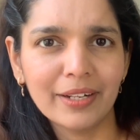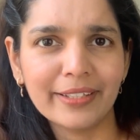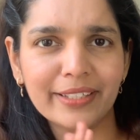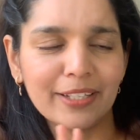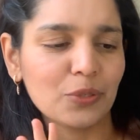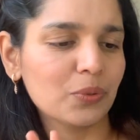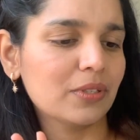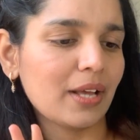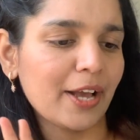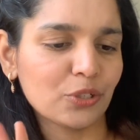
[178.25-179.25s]
I think that's
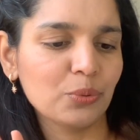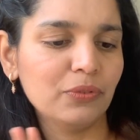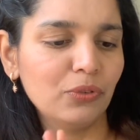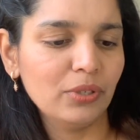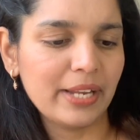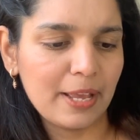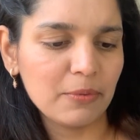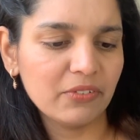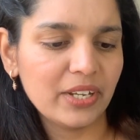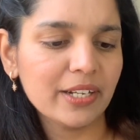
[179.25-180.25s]
the actual full name
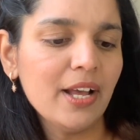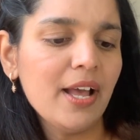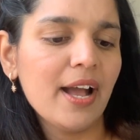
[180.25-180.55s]
of it.